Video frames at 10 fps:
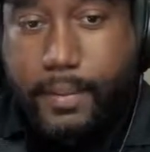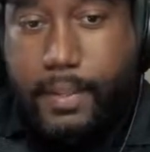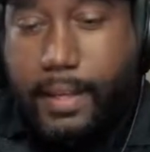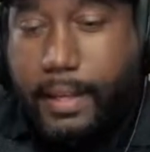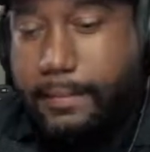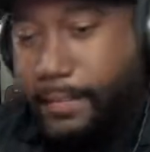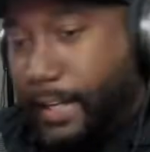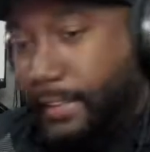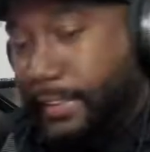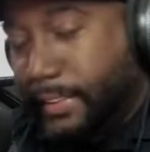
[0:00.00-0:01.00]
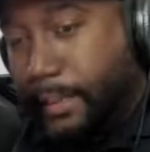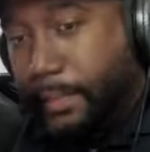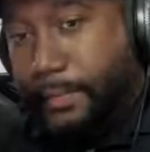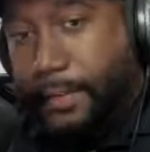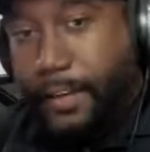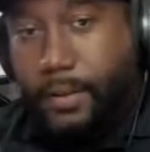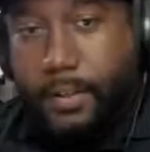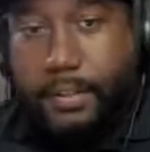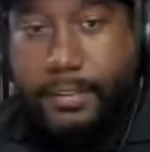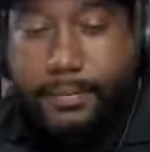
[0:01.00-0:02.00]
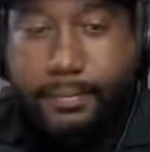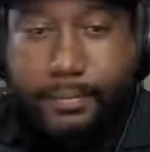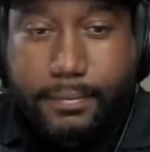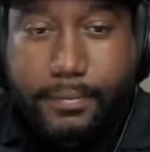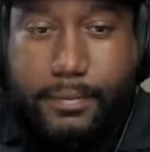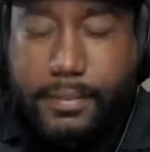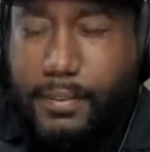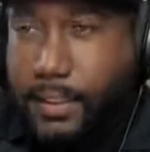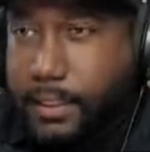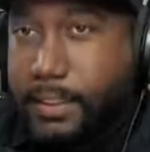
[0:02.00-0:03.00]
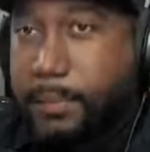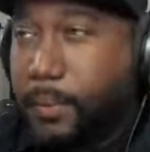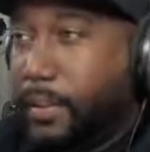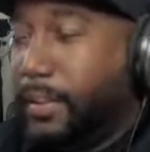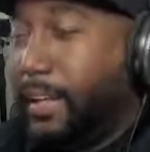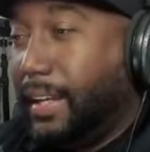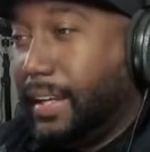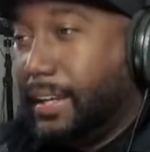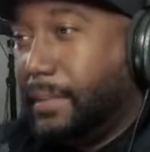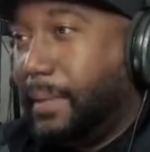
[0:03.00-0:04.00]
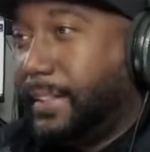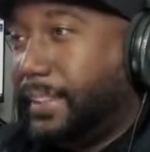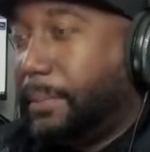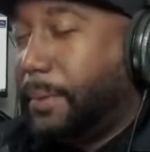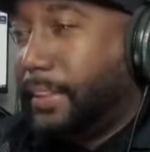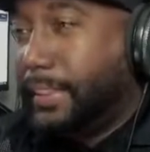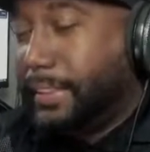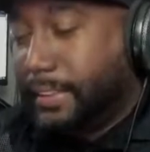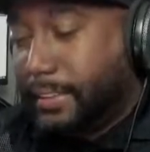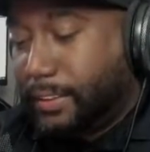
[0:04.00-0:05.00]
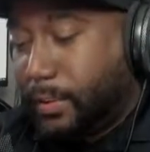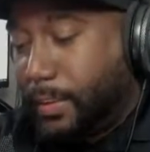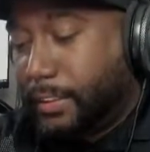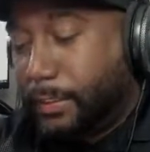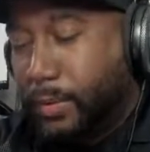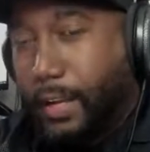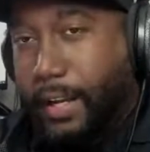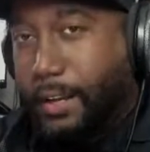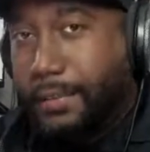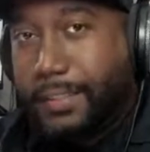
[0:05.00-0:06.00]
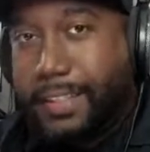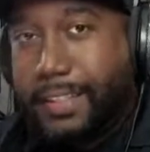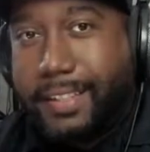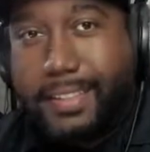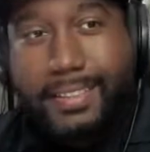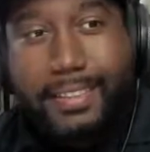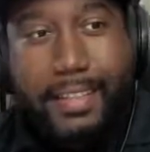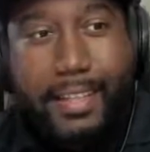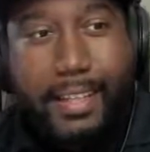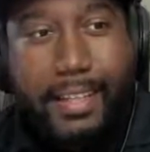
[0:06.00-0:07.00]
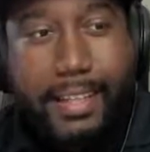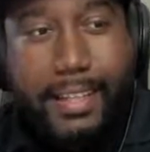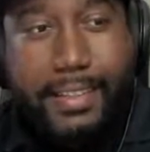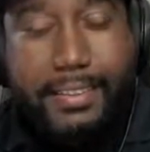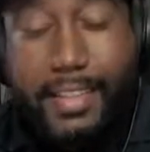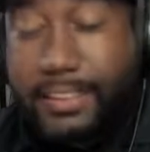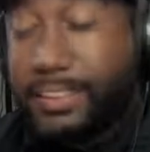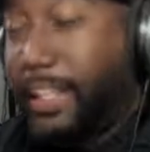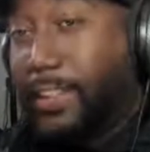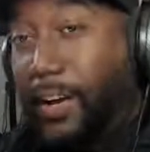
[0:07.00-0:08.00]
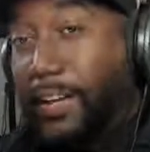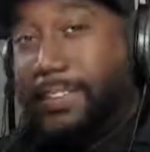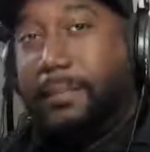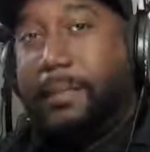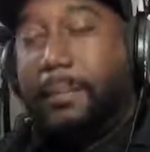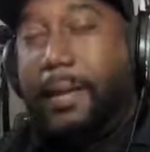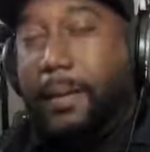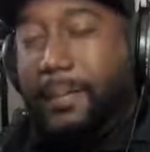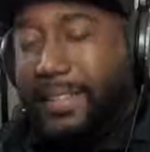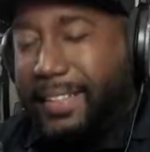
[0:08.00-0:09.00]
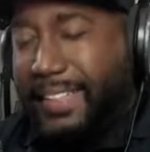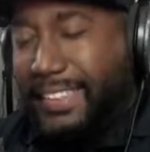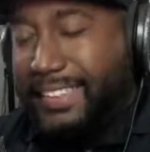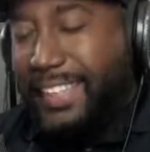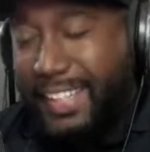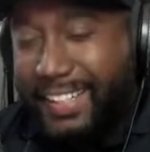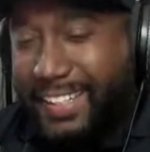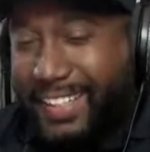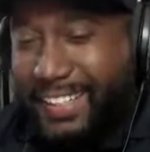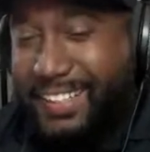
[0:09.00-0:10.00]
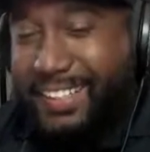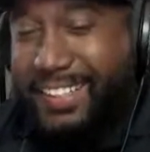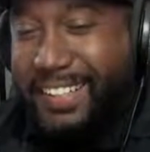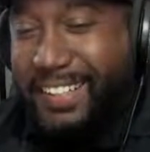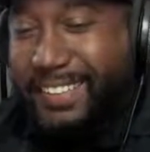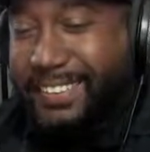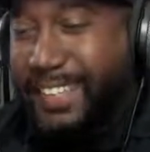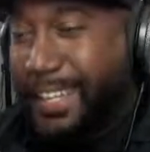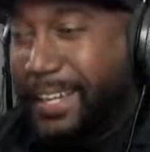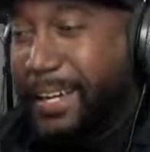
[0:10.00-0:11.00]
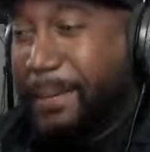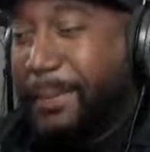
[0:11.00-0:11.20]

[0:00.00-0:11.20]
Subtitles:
I forgot to set up our fireworks. It's important. My setup process is so much more now. It's awesome, but I'm legit setting up,